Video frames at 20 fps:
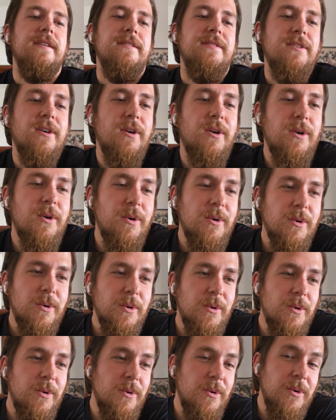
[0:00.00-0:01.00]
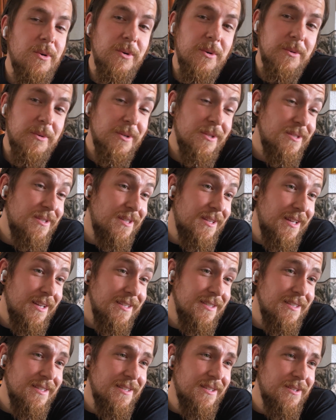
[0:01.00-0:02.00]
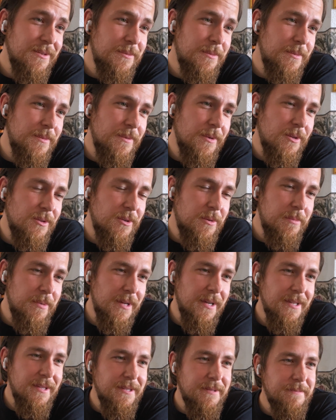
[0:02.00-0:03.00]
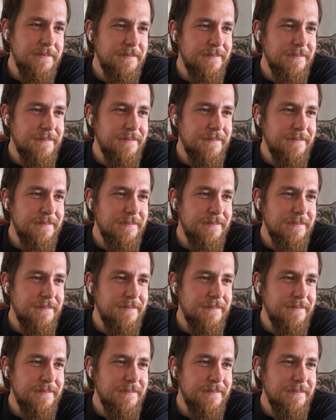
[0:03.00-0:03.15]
So what's next on your plate?